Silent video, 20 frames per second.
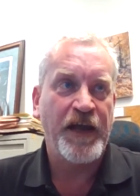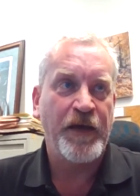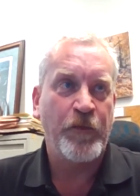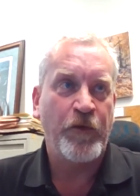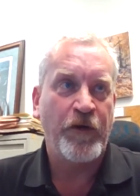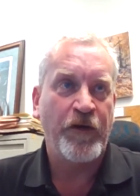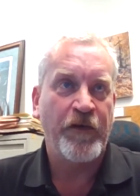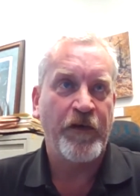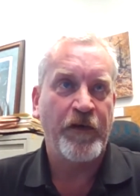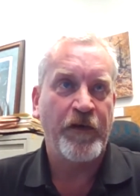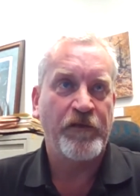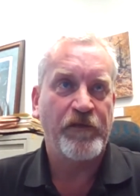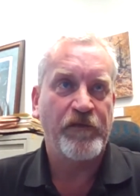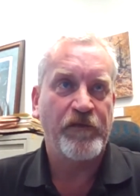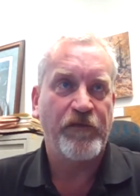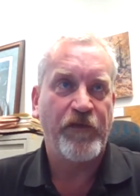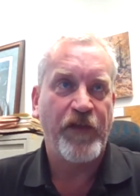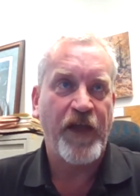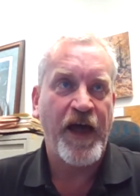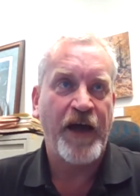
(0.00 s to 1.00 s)
where
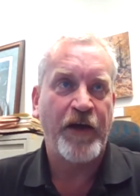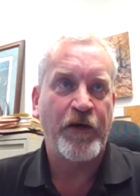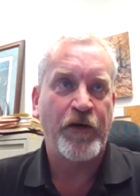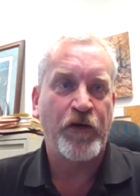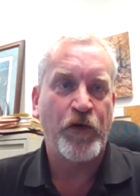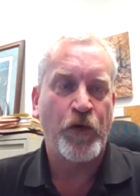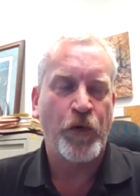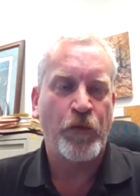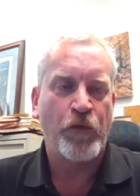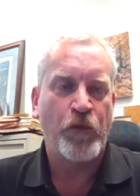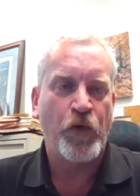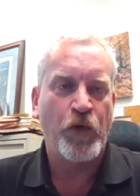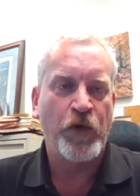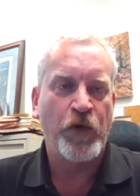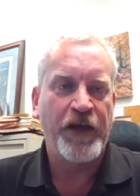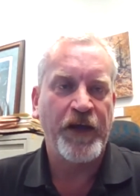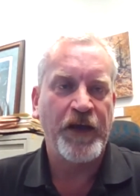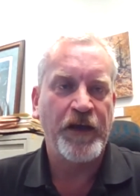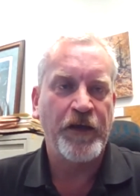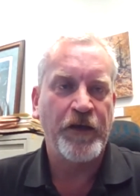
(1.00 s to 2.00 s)
there's flatter or
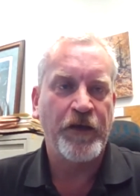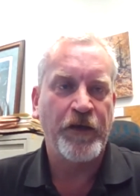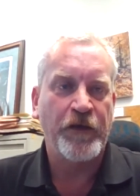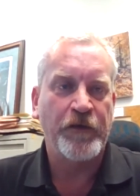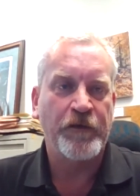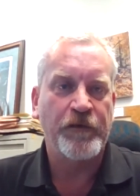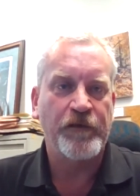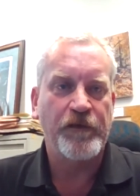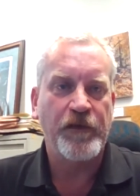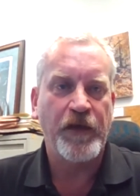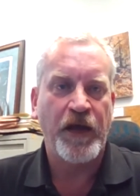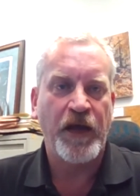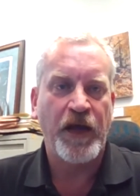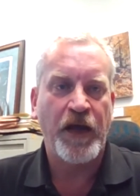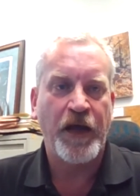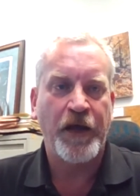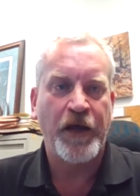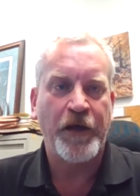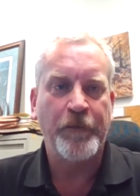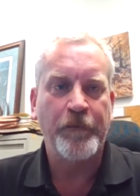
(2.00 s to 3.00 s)
rolling hills,
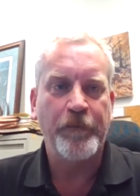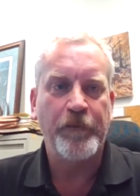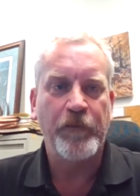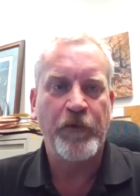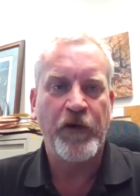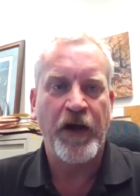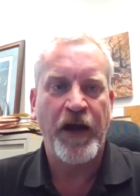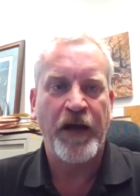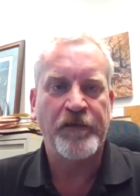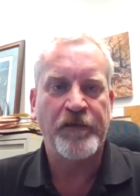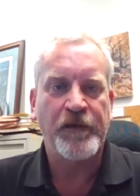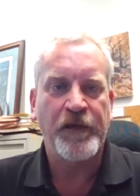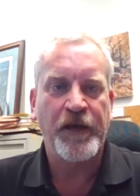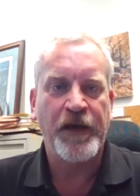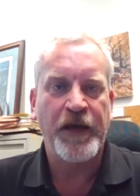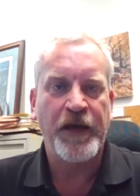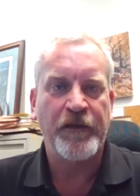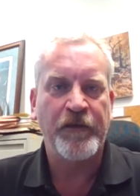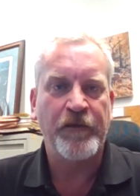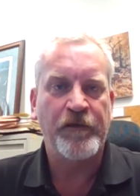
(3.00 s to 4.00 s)

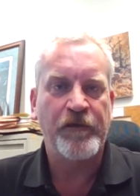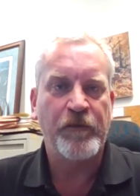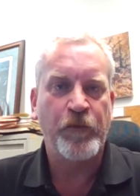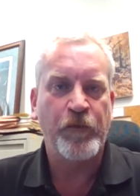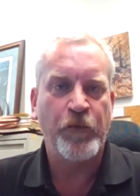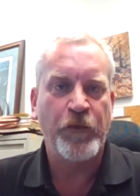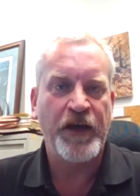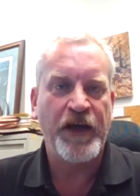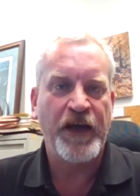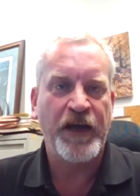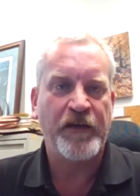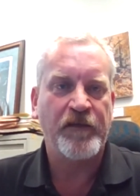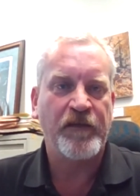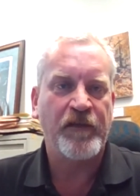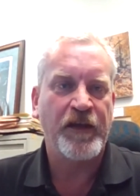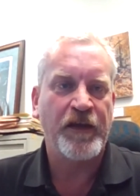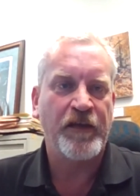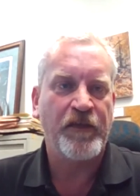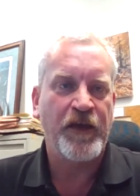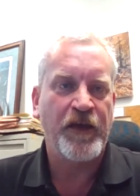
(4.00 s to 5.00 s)
grasslands, we
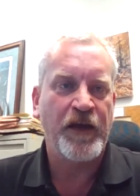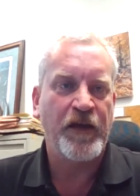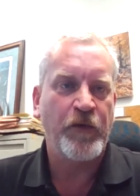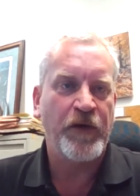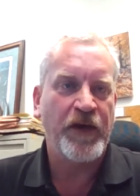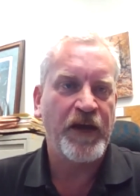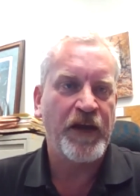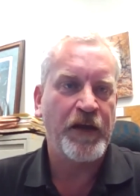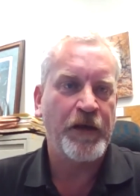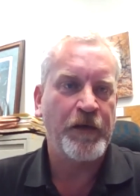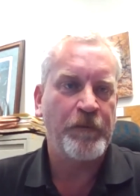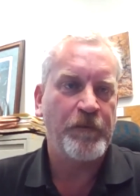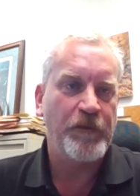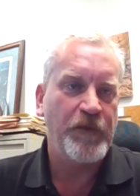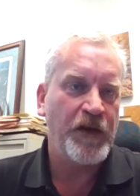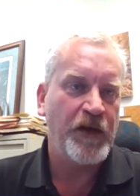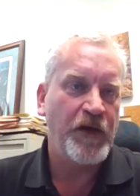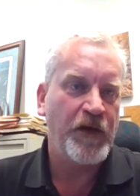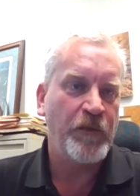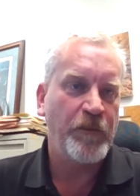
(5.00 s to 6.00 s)
actually think we can,
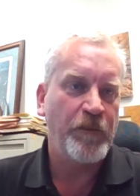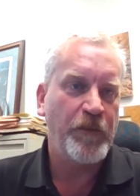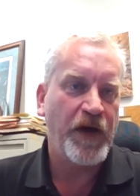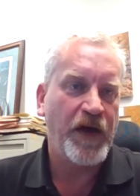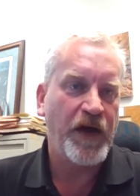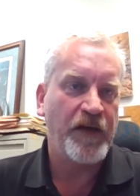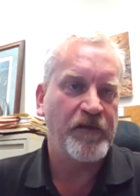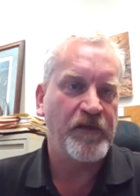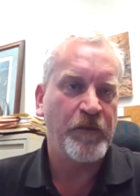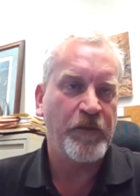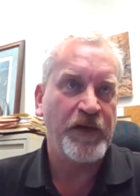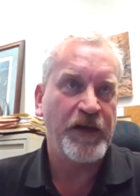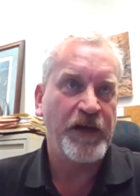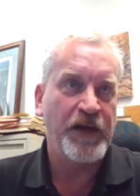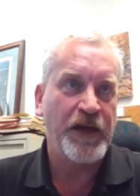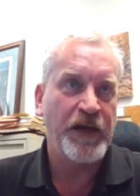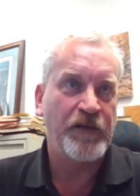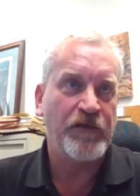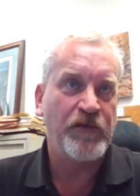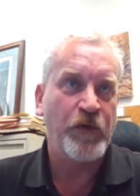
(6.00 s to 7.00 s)
possibly
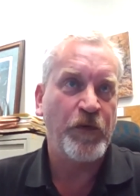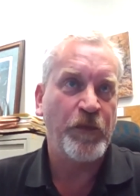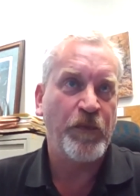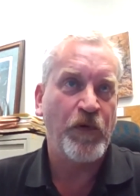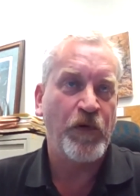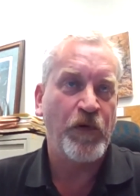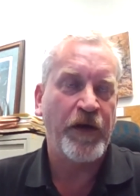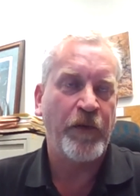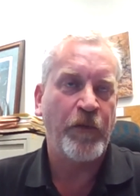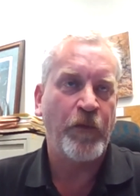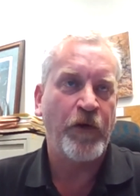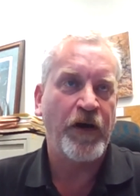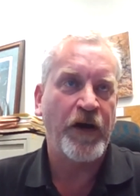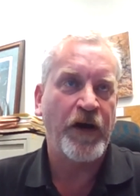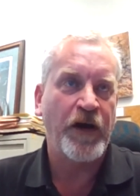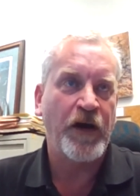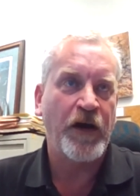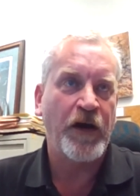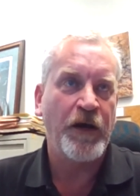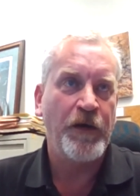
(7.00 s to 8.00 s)
get to a point
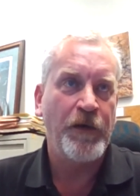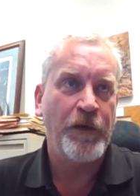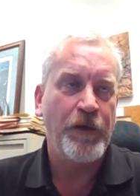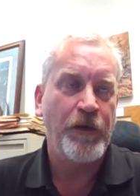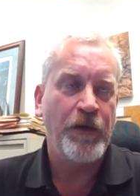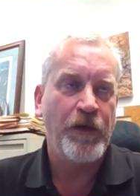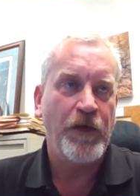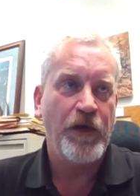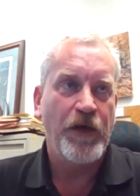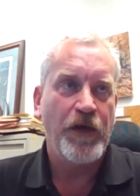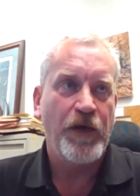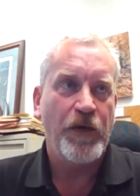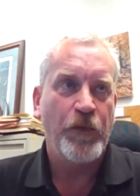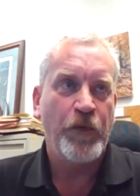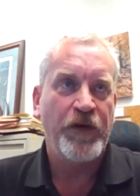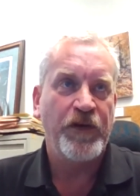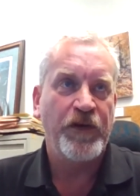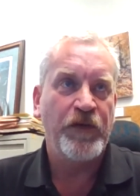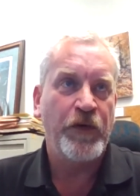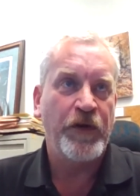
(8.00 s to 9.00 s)
where
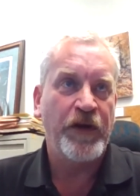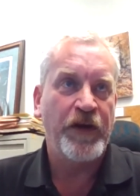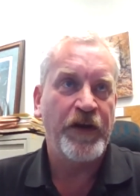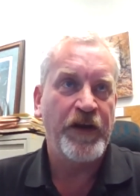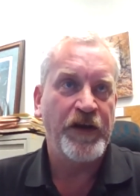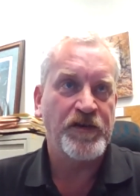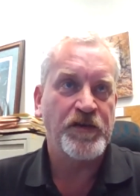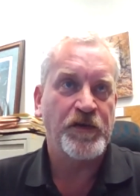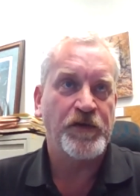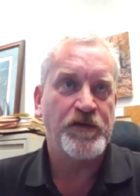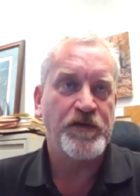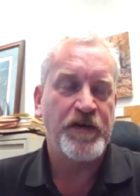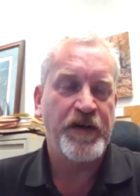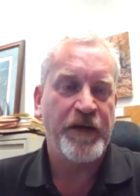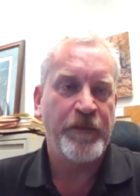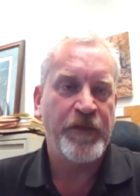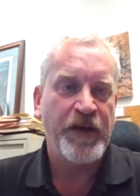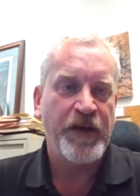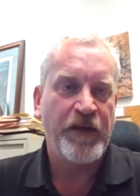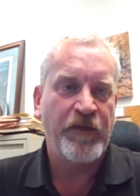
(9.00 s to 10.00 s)
we do an initial
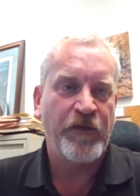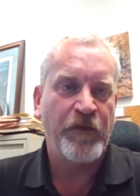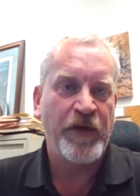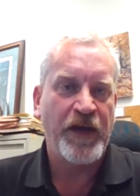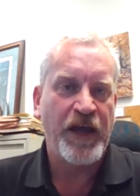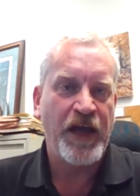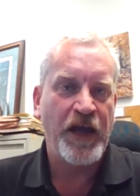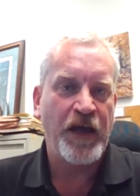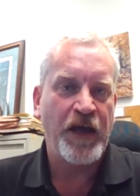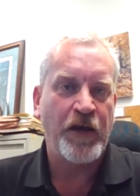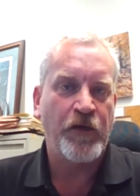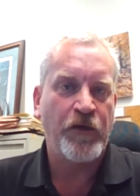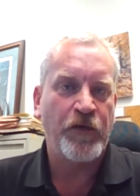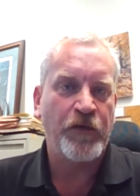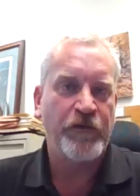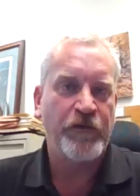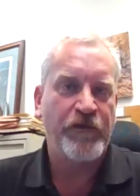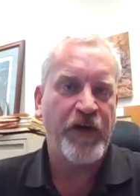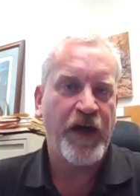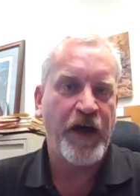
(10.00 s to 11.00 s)
treatment, either mechanical
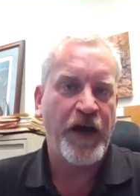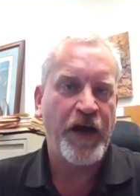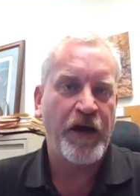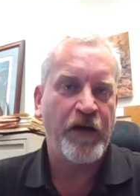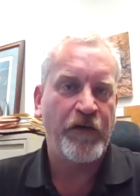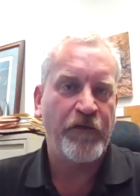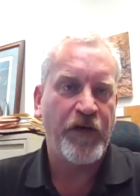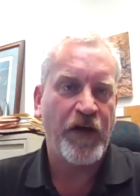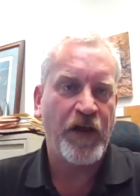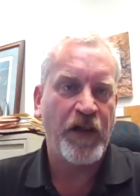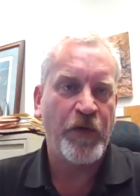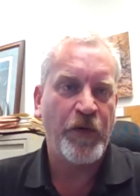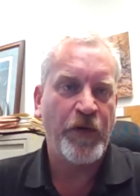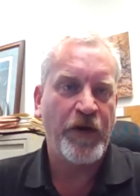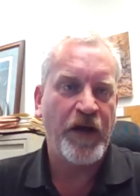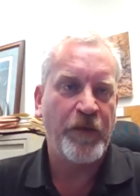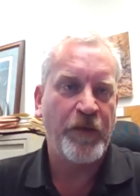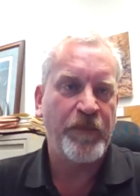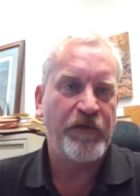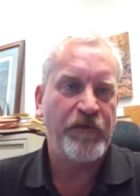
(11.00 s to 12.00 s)
or fire, follow it
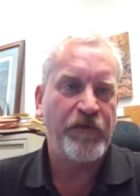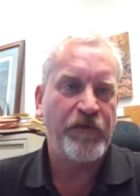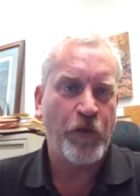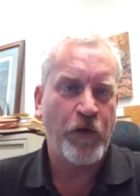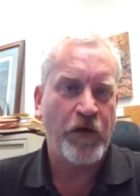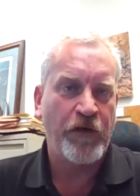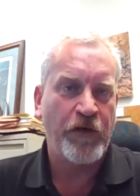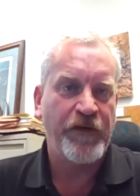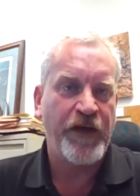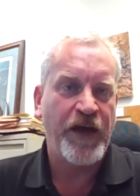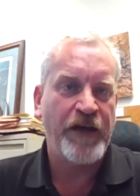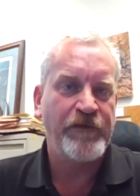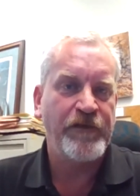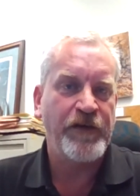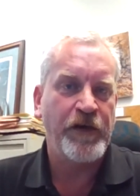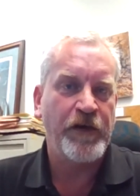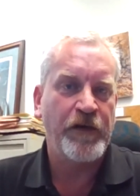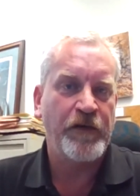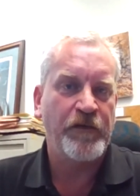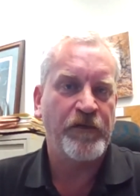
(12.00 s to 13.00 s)
up in 4 or 5
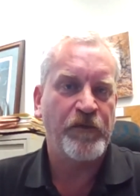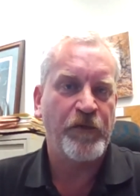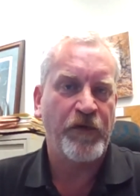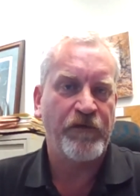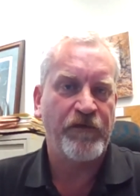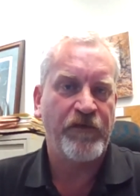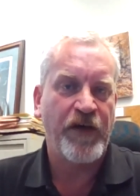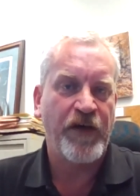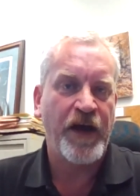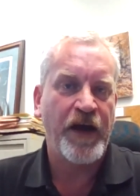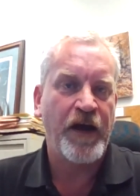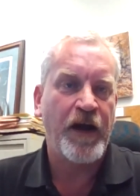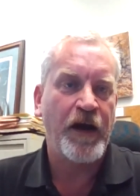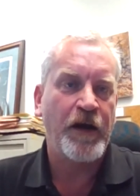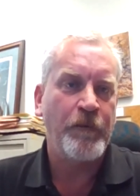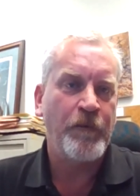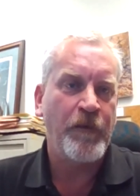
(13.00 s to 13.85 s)
years with fire,